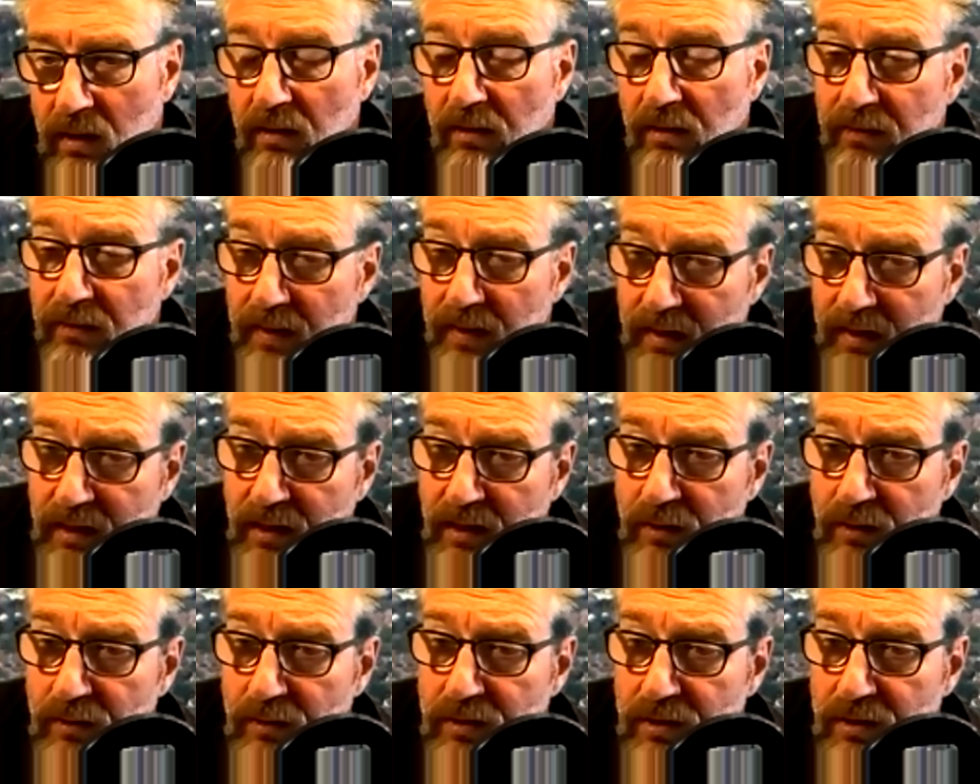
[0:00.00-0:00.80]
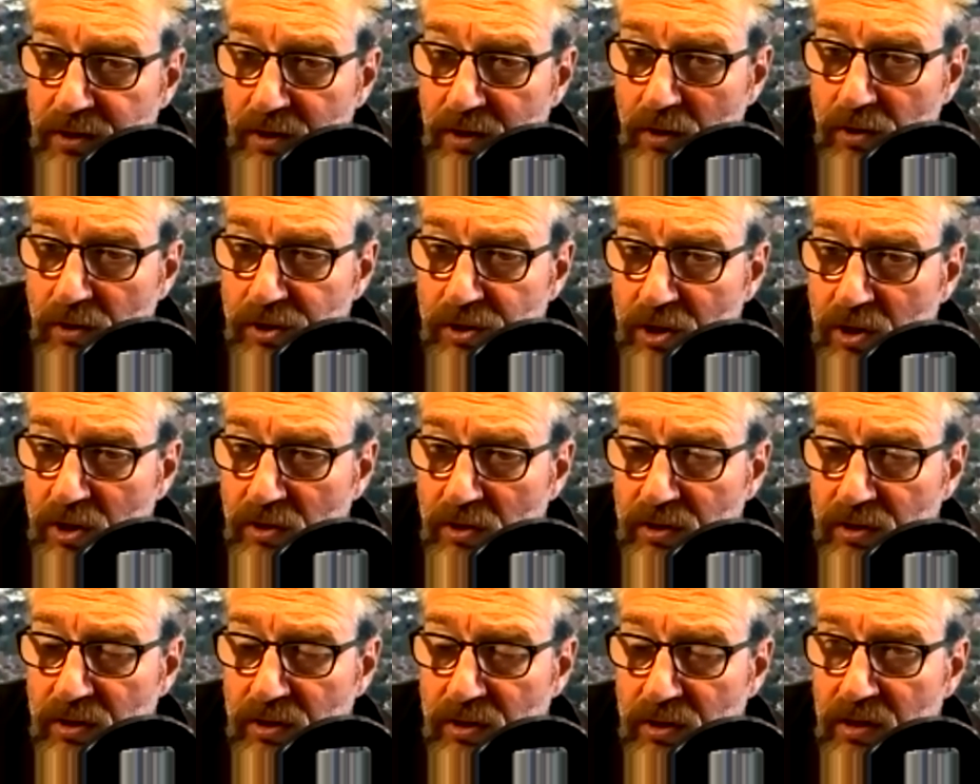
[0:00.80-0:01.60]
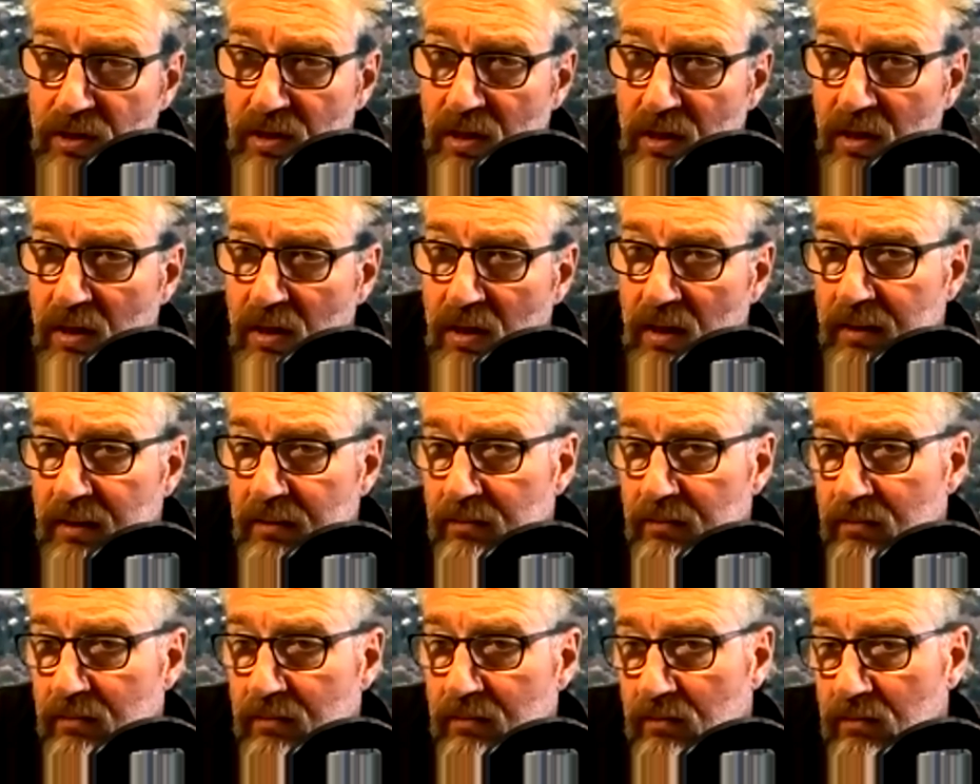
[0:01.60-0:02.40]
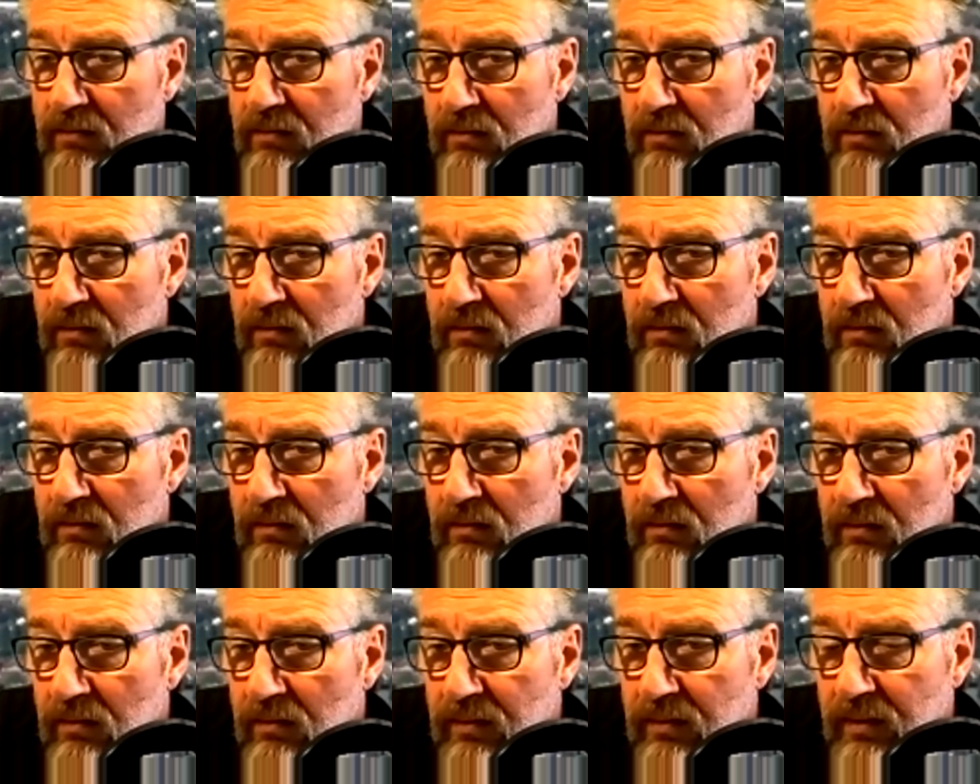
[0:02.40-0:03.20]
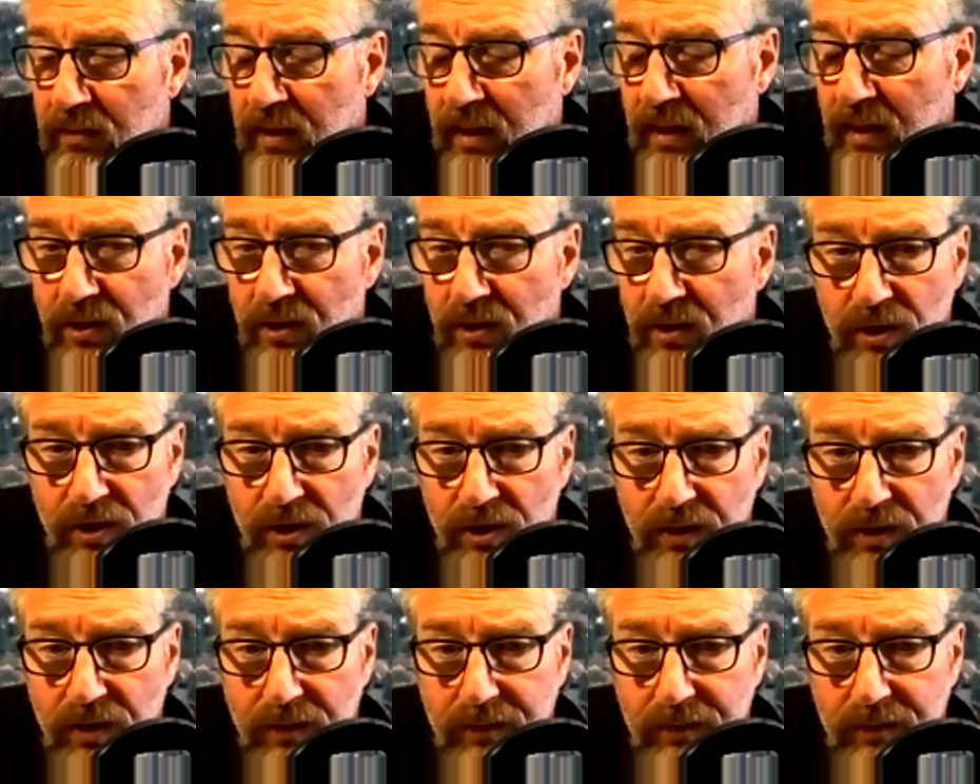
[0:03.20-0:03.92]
Thank you to Josh Constantine. Thank you, Josh.